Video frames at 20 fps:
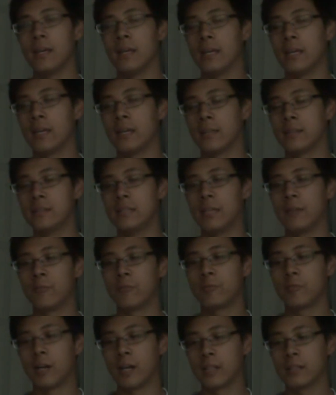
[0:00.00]
and they've
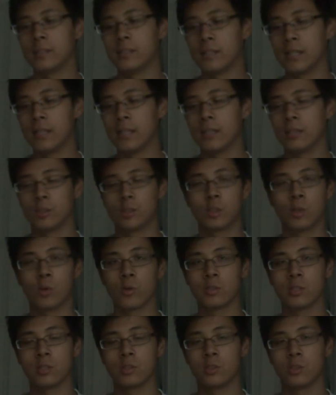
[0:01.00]
finally
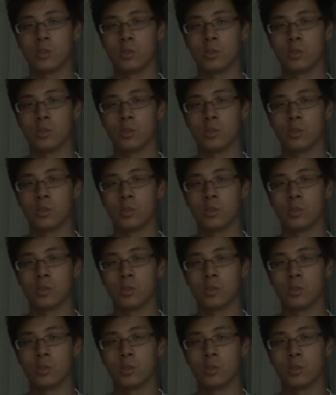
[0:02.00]
chosen